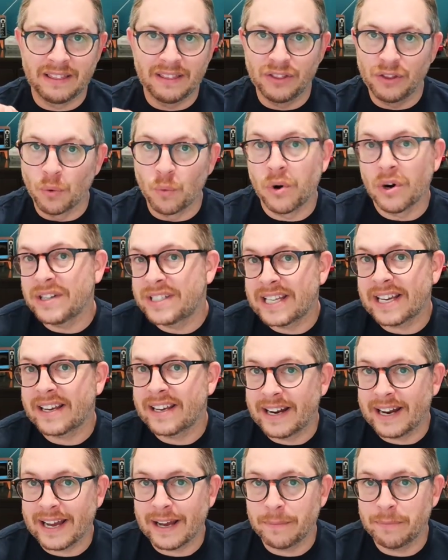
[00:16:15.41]
the worst that
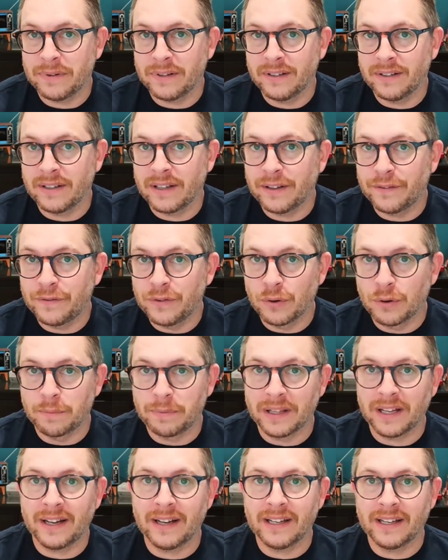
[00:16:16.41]
can happen if you
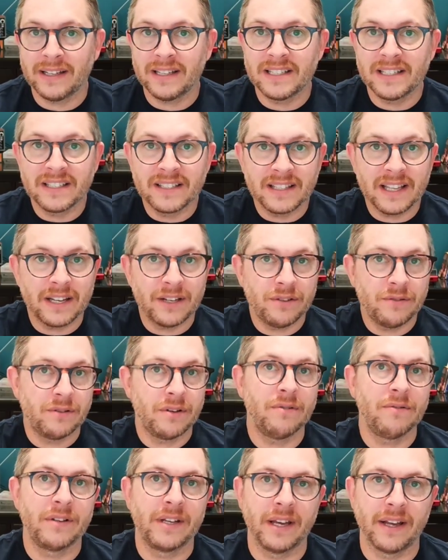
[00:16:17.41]
apply is that you
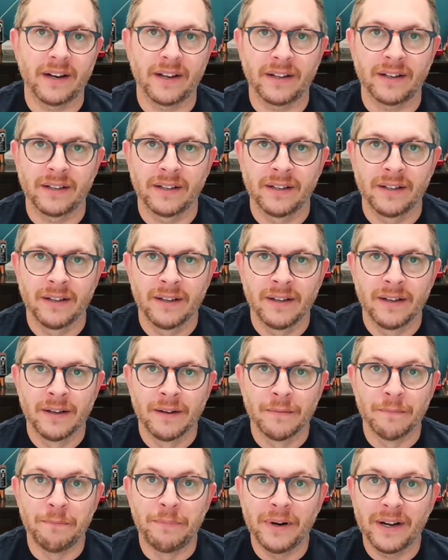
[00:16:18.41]
don't get it.
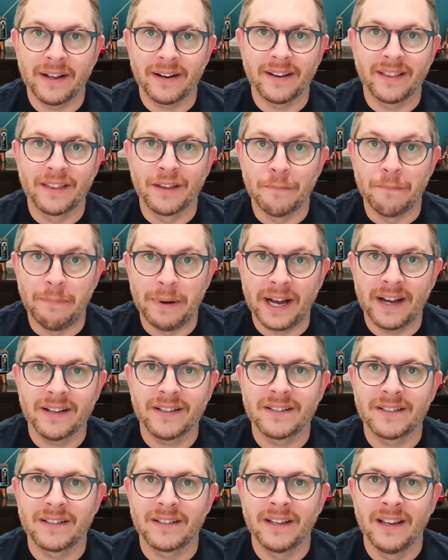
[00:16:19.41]
But the
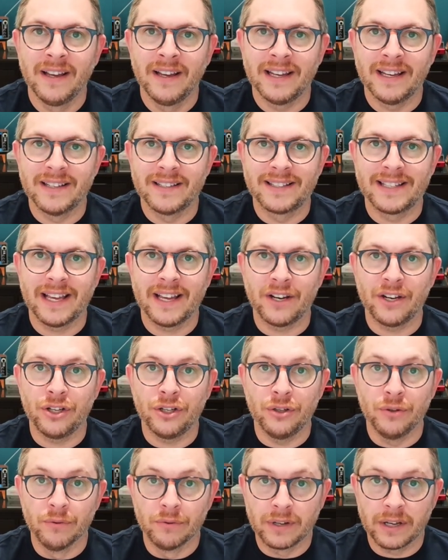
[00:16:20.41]
best is that
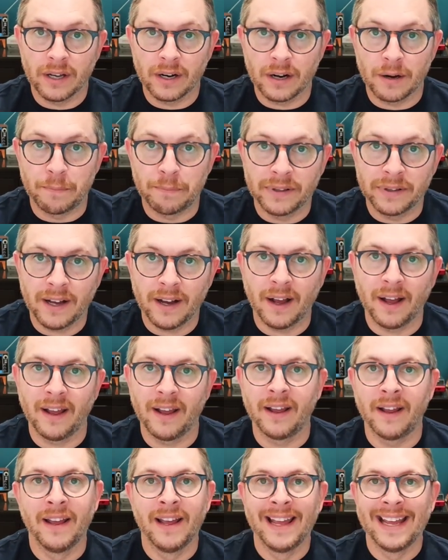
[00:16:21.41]
you can
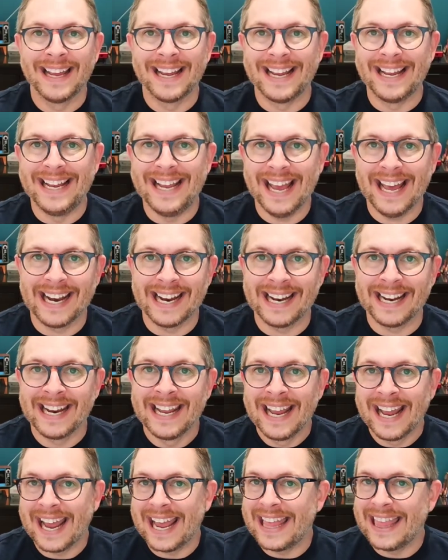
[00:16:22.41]
apply, get it,
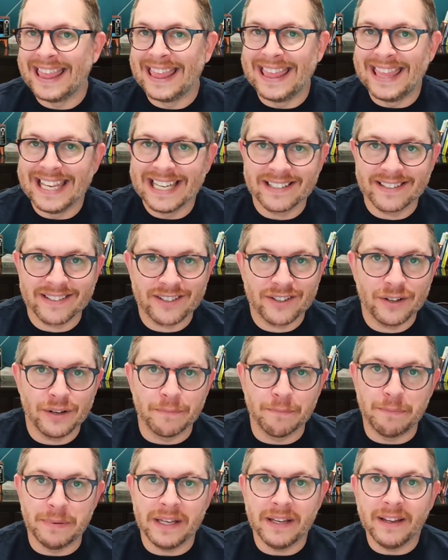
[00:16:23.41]
and this
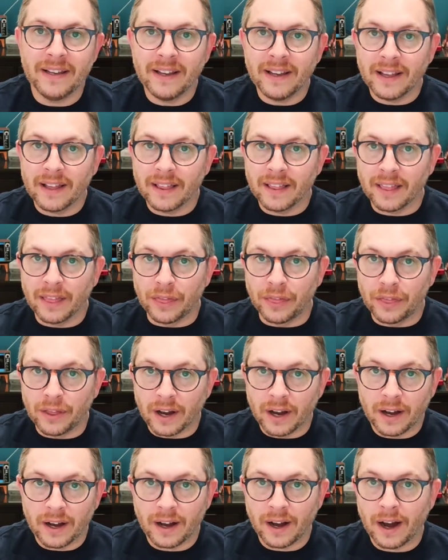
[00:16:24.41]
could be the
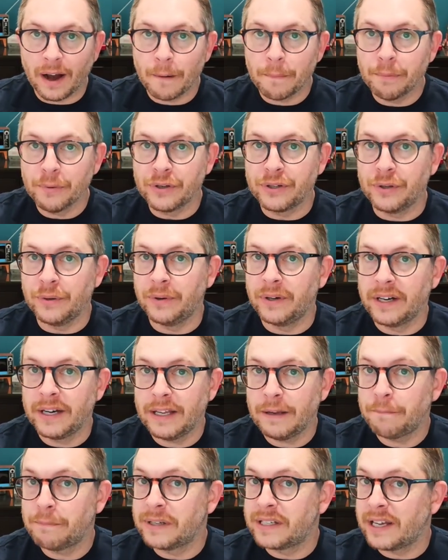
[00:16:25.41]

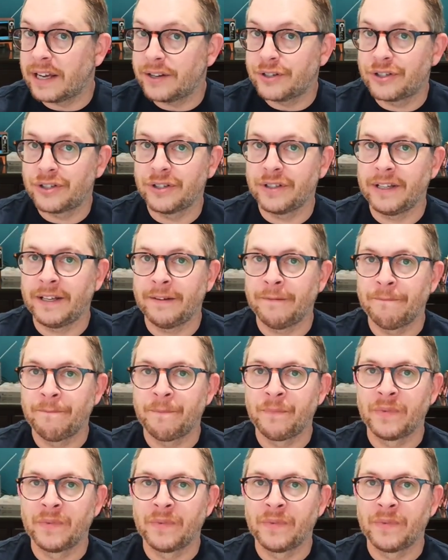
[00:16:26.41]
opportunity potentially